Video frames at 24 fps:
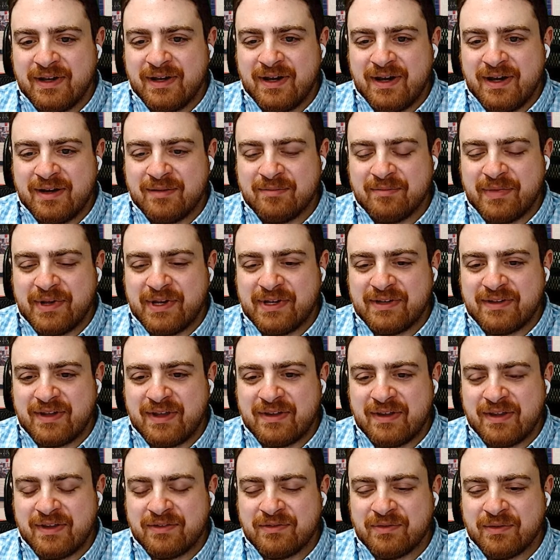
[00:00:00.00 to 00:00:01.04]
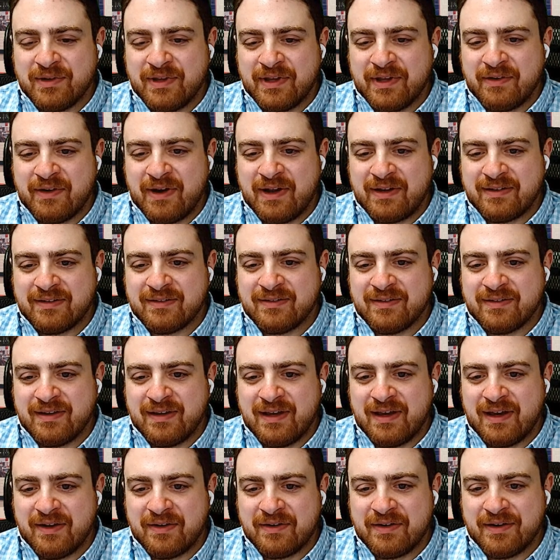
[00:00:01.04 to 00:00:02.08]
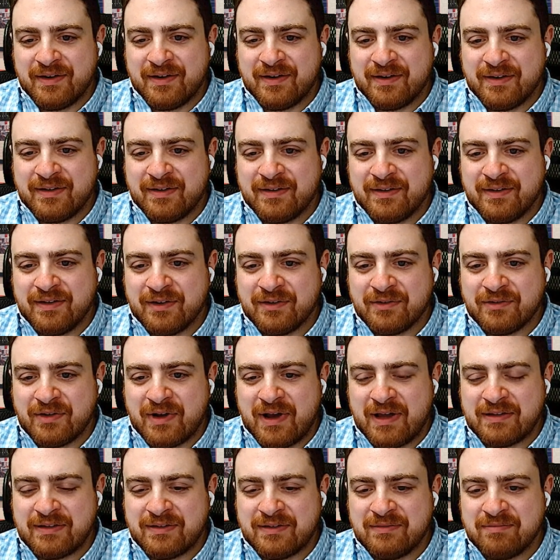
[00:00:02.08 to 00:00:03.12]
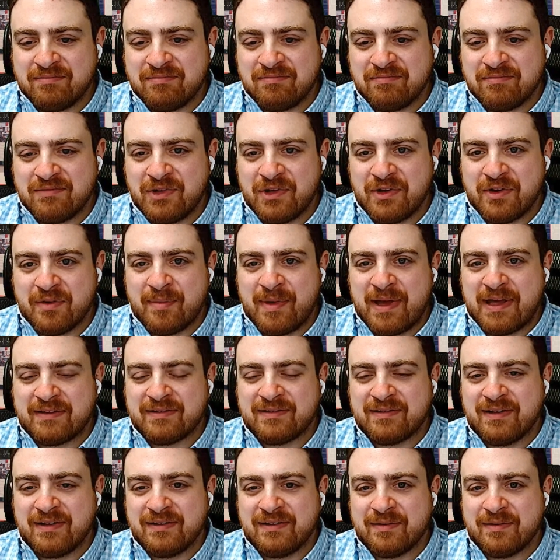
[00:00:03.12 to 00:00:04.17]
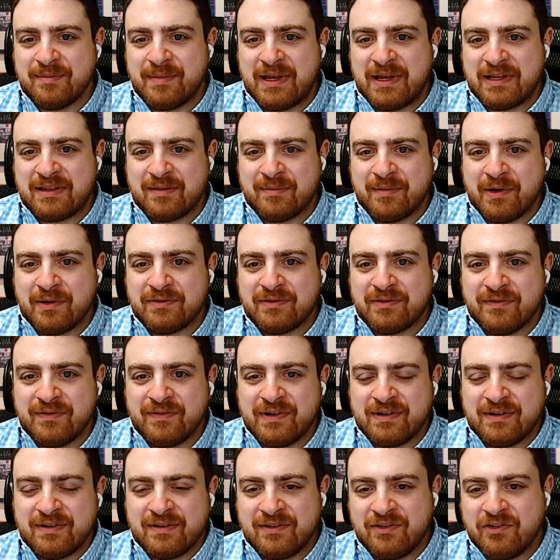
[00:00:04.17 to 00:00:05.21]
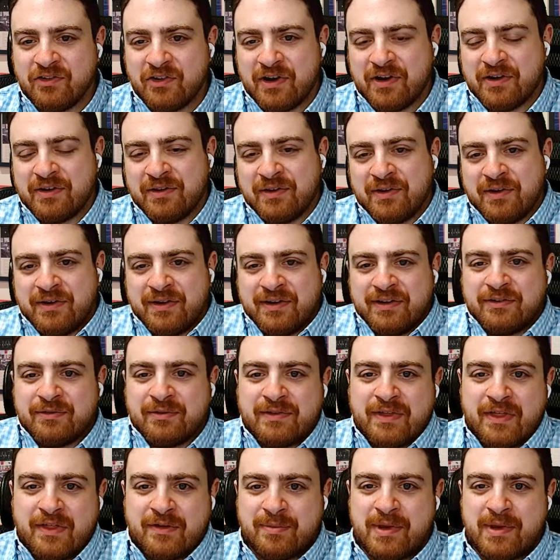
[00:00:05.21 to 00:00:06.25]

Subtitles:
but it's really great to see how you're trying to do your best to make the most of it and share your learnings with other